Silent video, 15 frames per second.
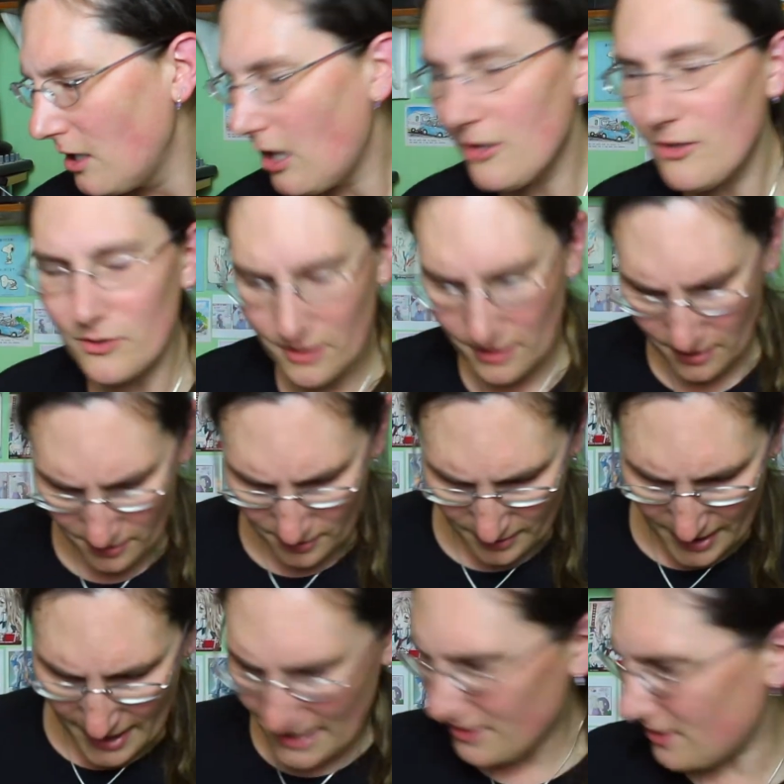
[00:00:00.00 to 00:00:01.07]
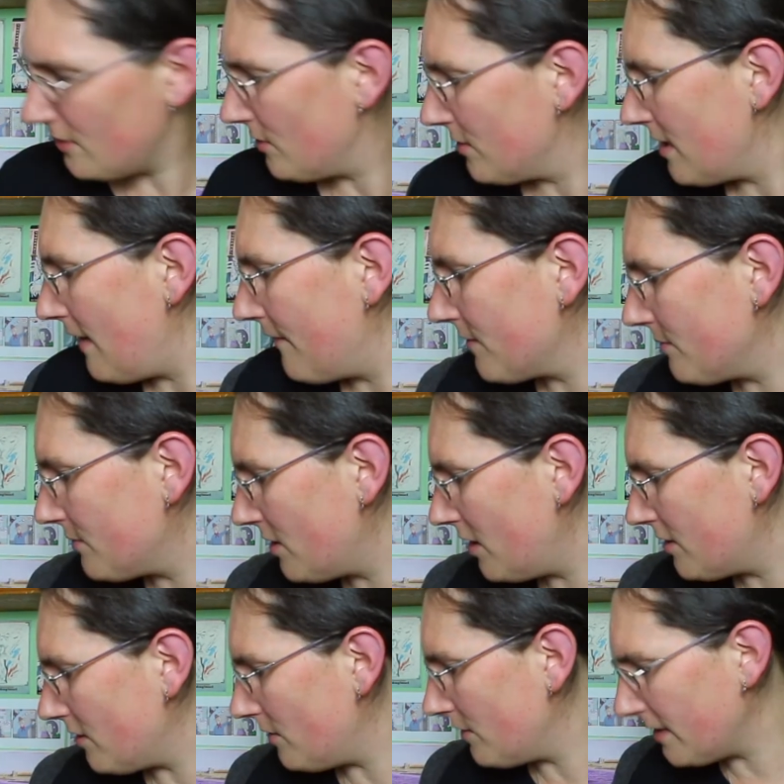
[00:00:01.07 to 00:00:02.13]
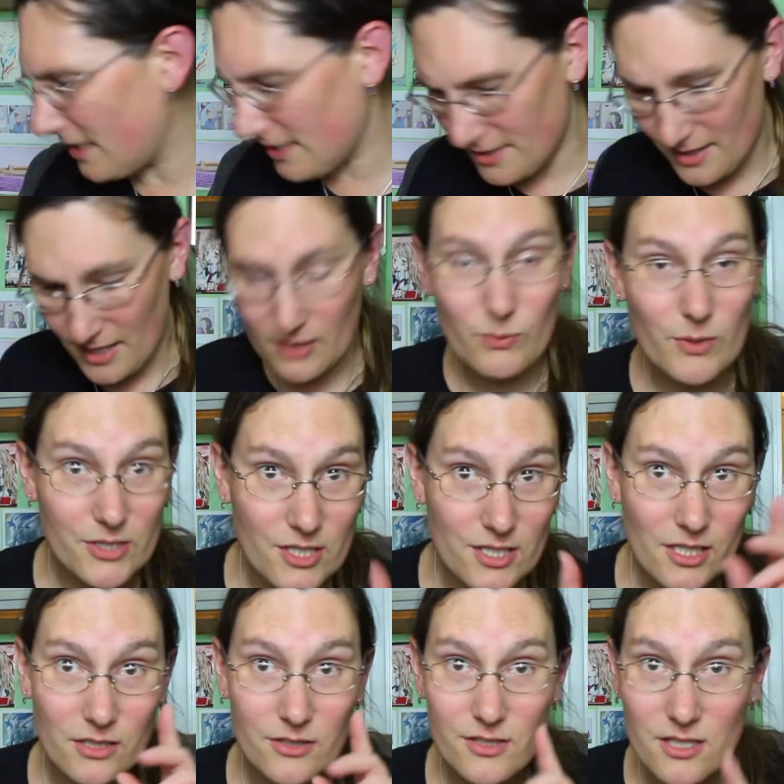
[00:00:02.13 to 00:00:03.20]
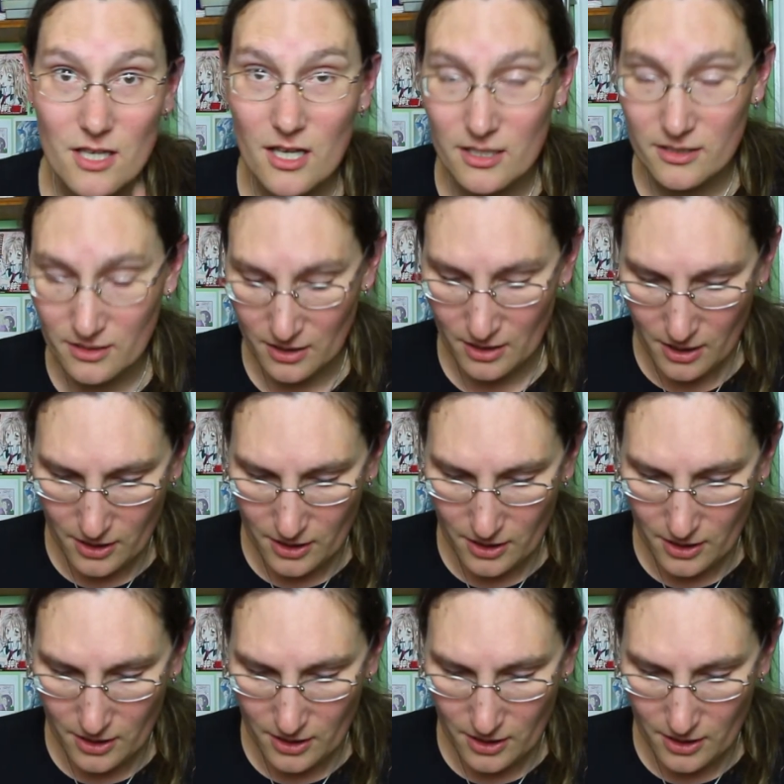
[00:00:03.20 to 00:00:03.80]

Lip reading: Although the case does have some dirt on the inside, which is a concern,